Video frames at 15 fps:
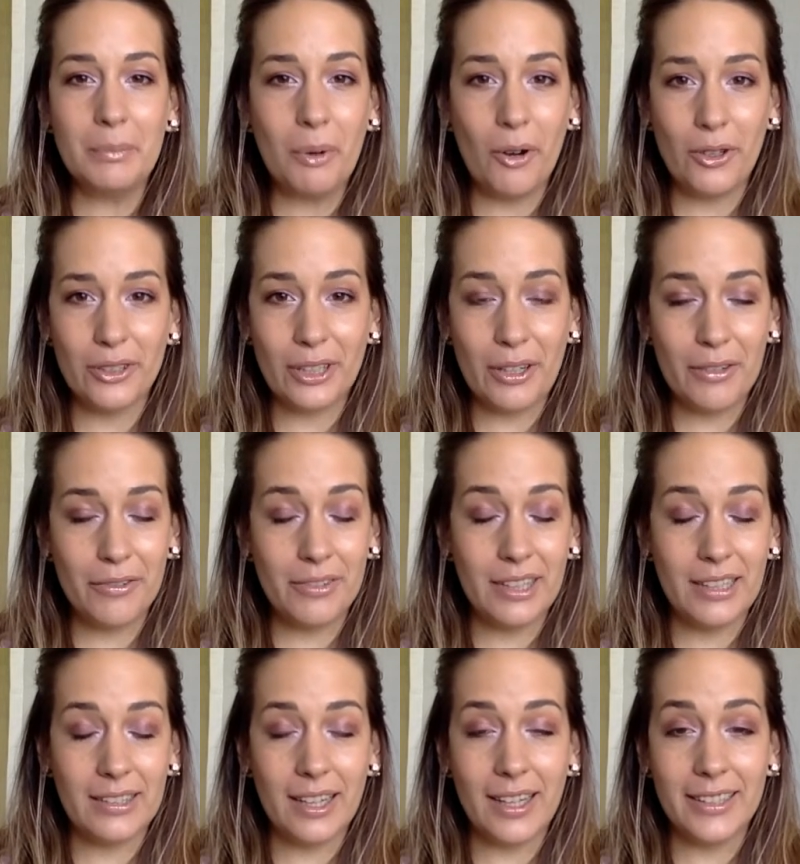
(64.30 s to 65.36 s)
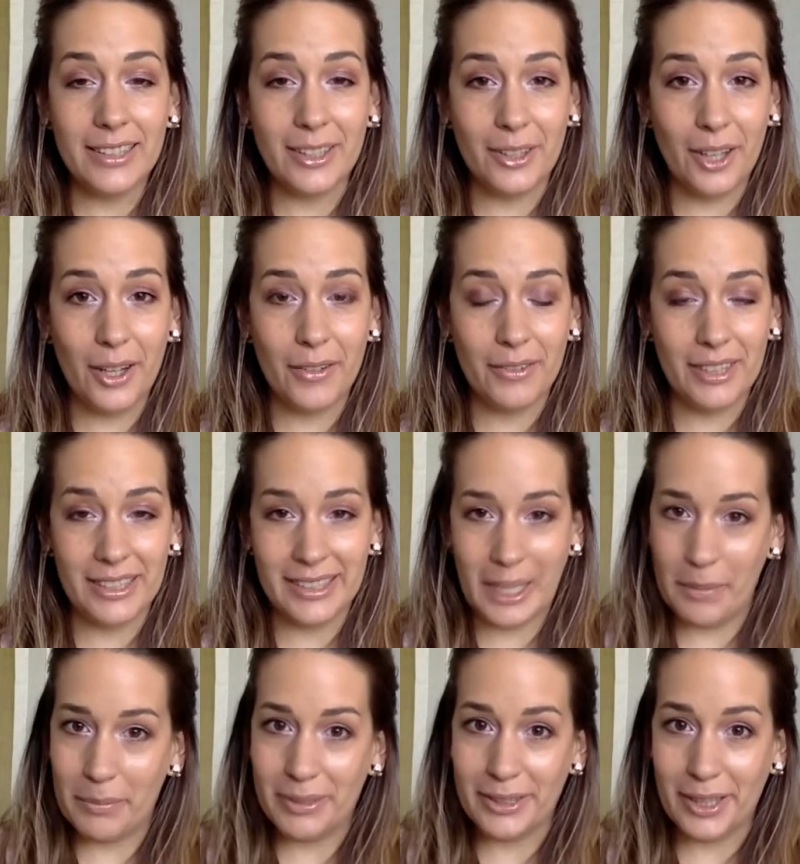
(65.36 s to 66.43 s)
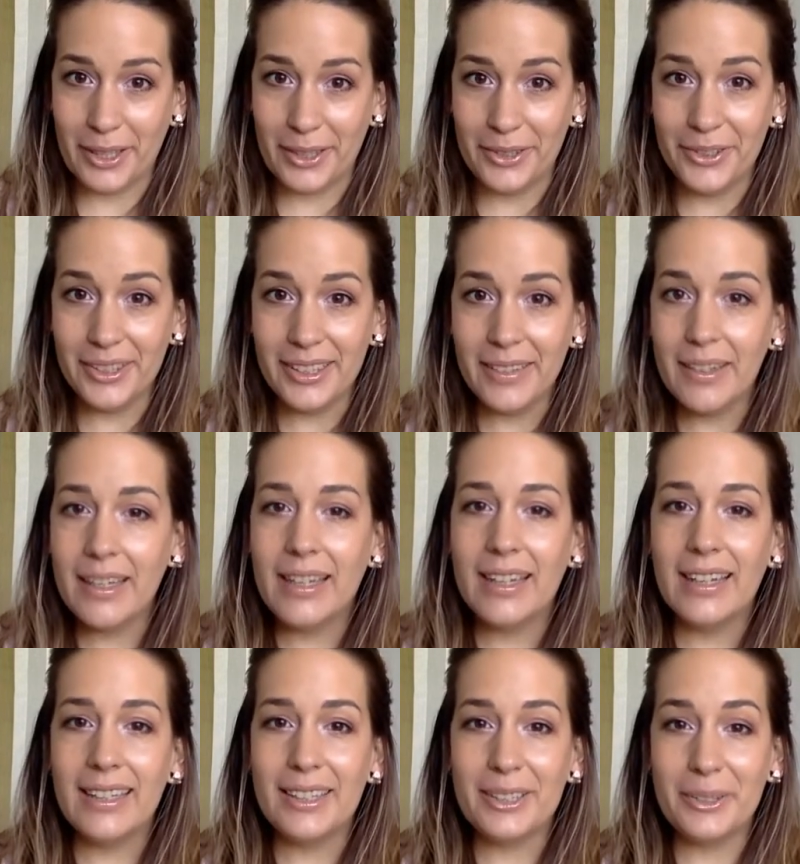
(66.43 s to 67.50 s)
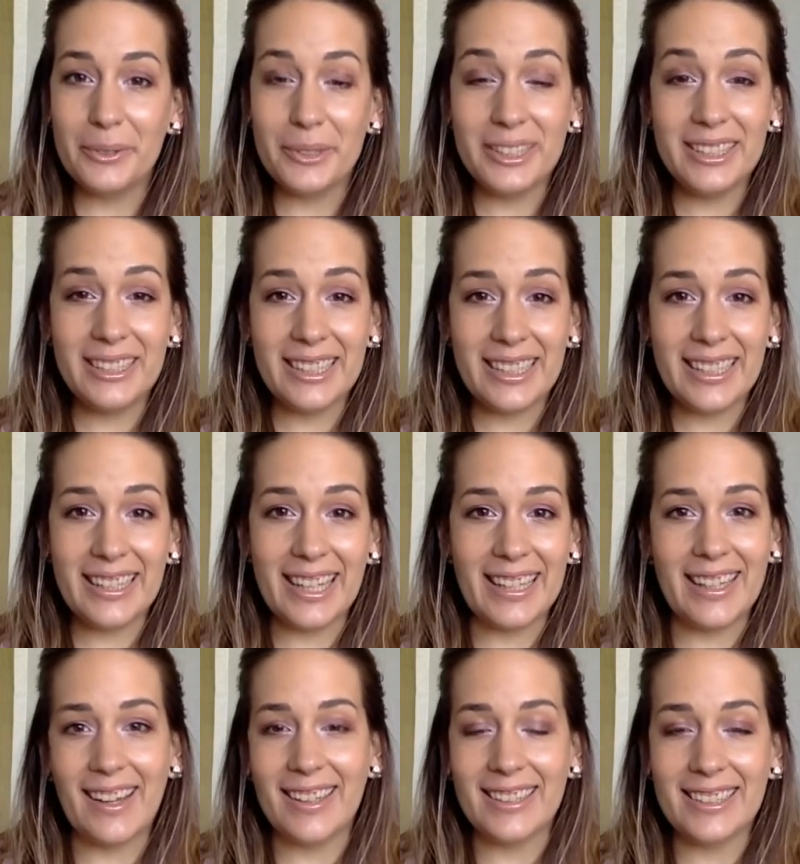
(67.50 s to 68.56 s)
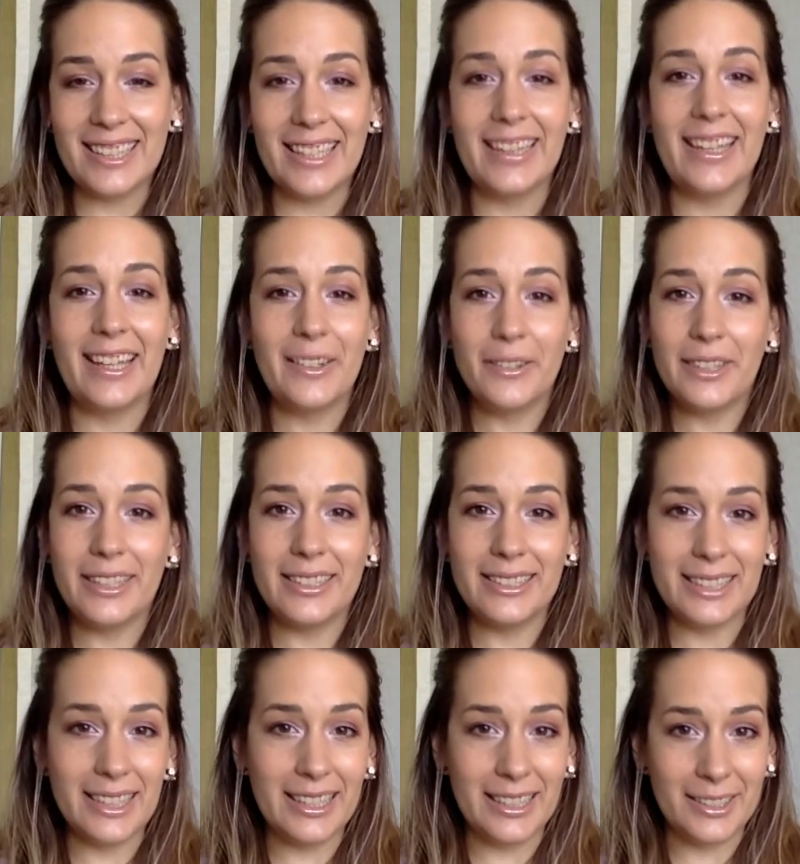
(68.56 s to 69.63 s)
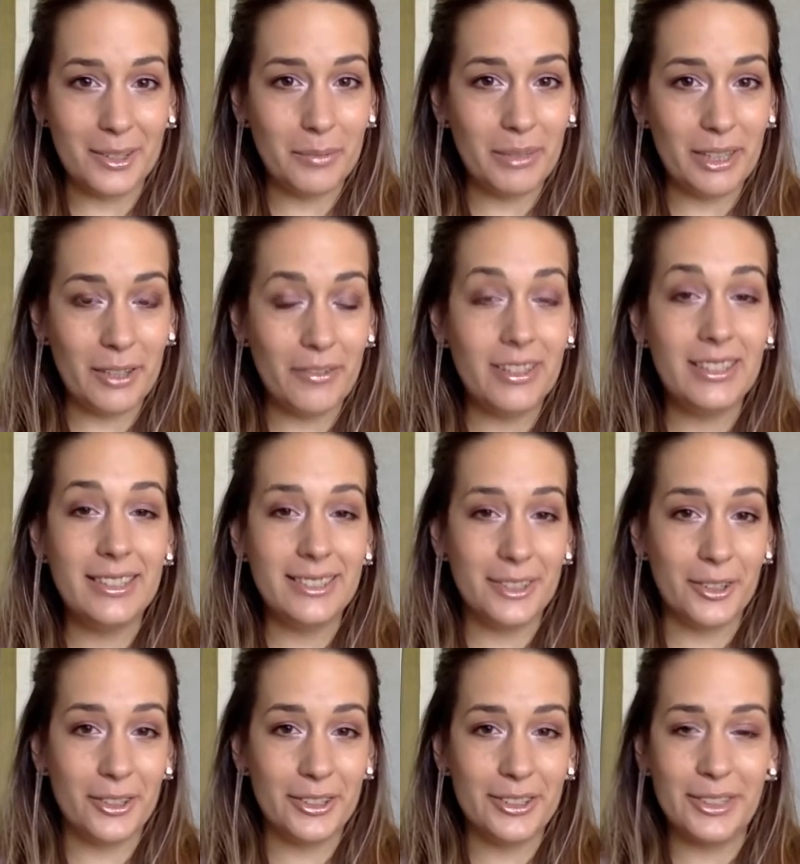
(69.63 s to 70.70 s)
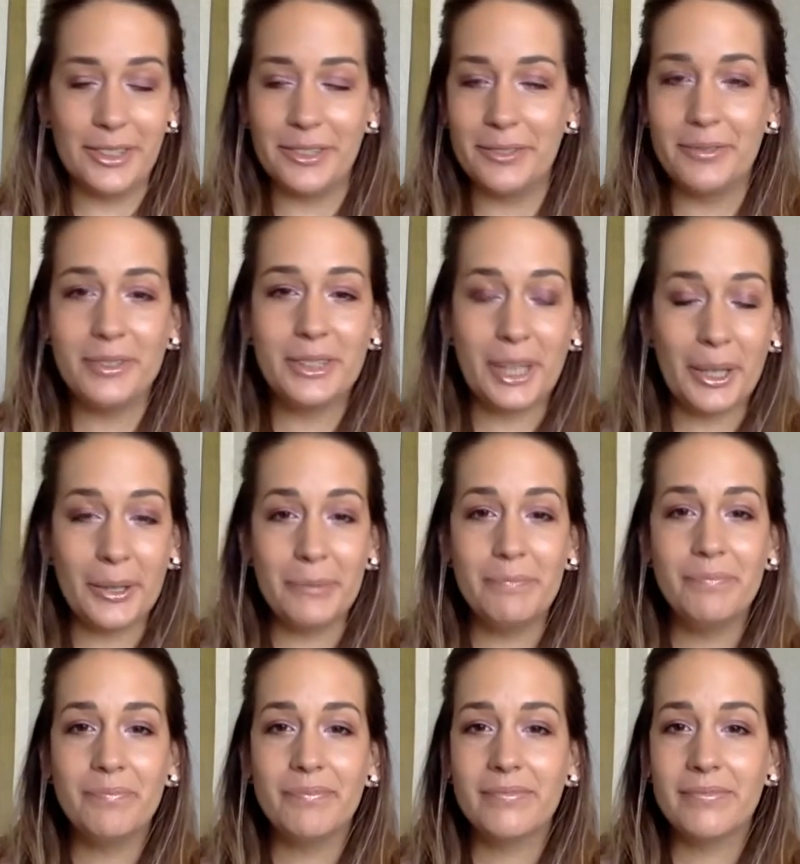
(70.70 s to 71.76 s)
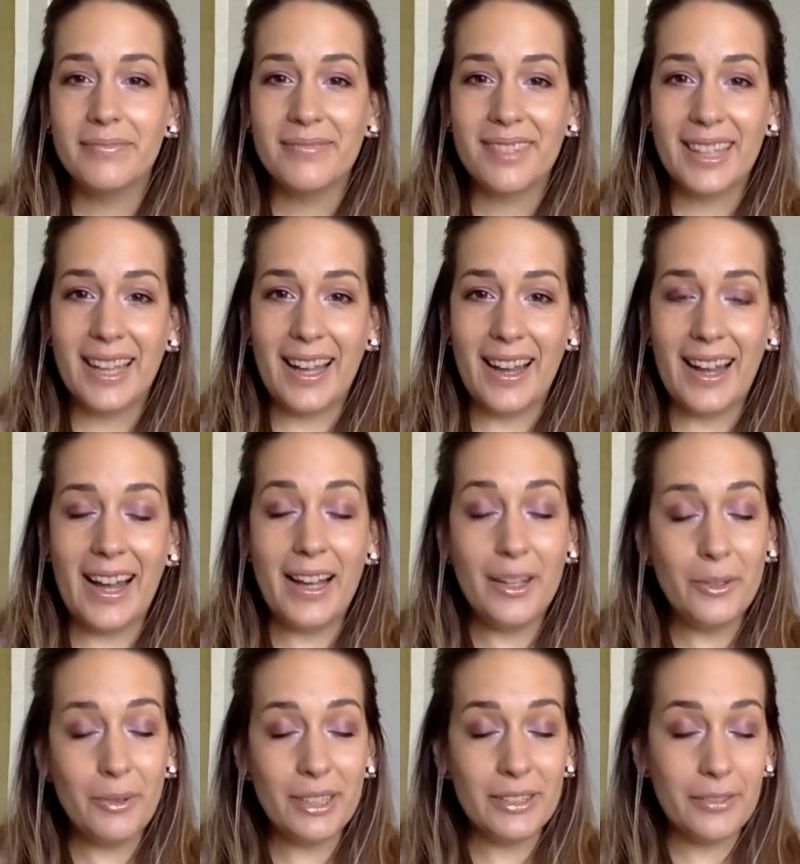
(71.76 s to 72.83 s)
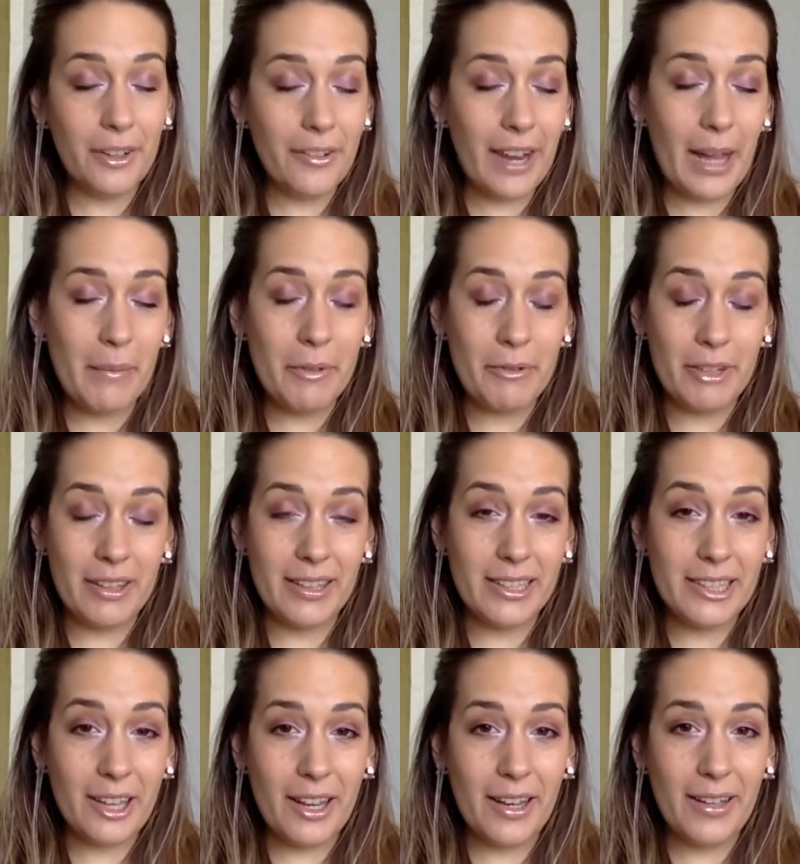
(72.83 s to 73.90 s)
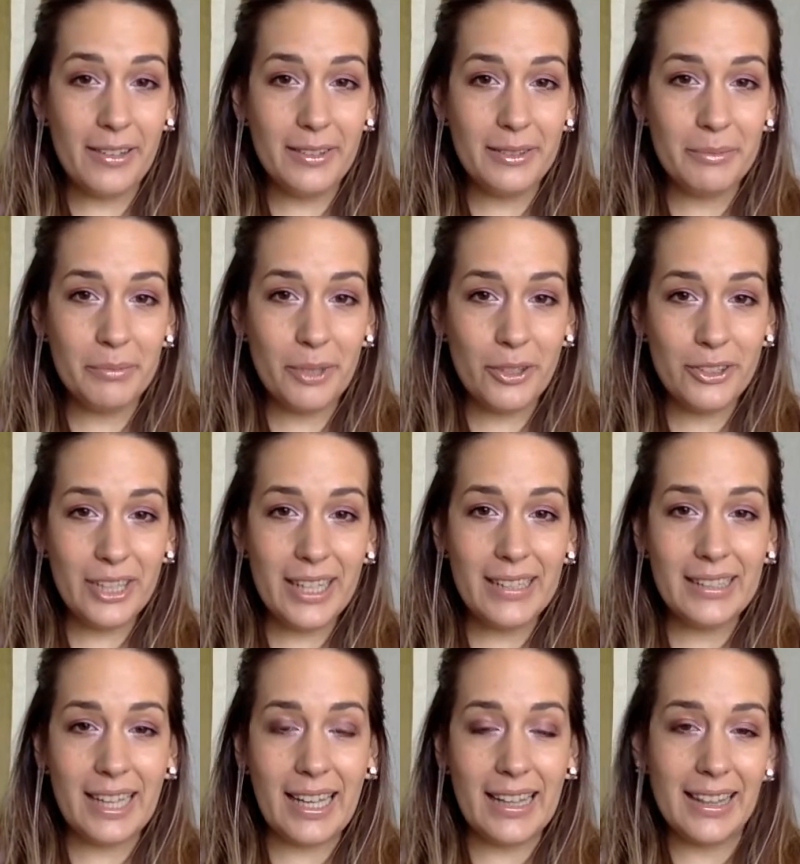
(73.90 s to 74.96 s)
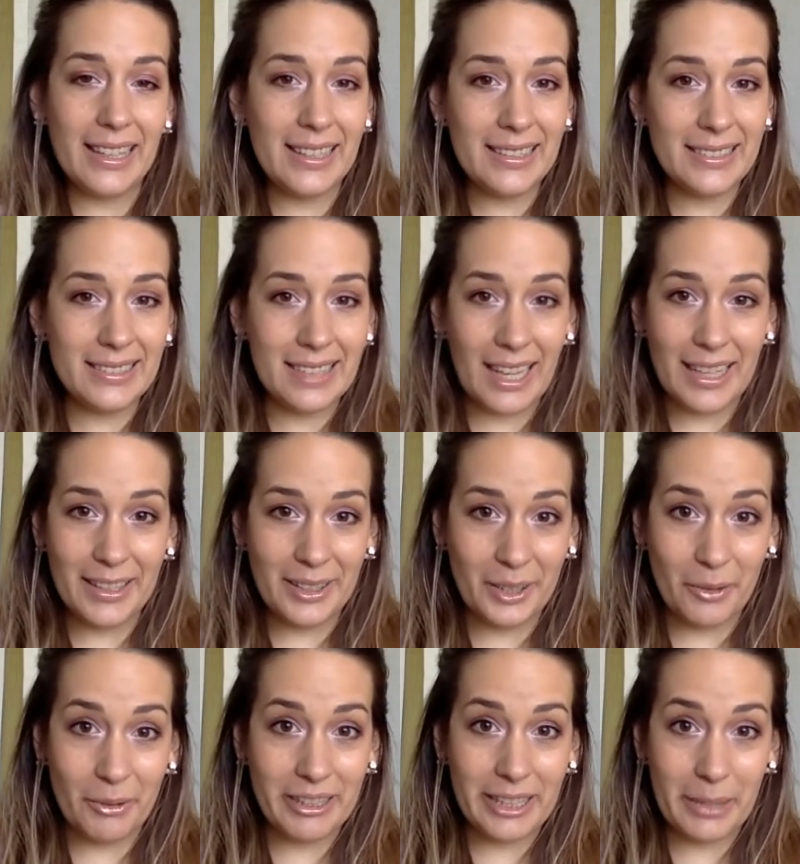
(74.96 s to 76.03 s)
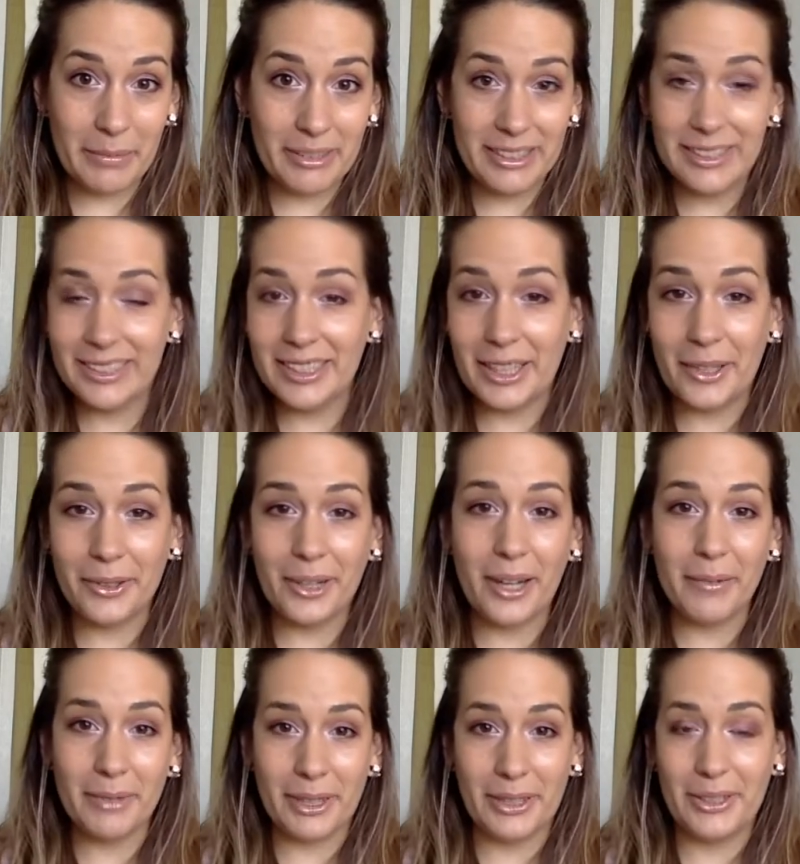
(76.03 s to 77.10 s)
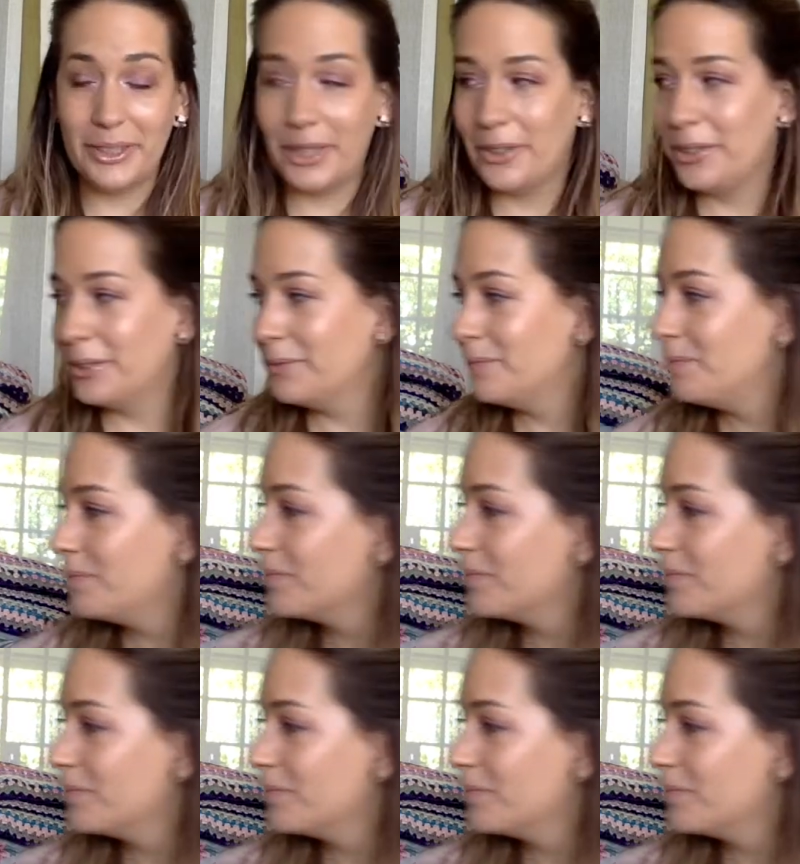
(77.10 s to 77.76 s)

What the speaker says: part of the title of this episode, you would see that I said there is a little bit of a disaster. So I was very happy with this project, and then I don't know what happened. So I'm going to show you.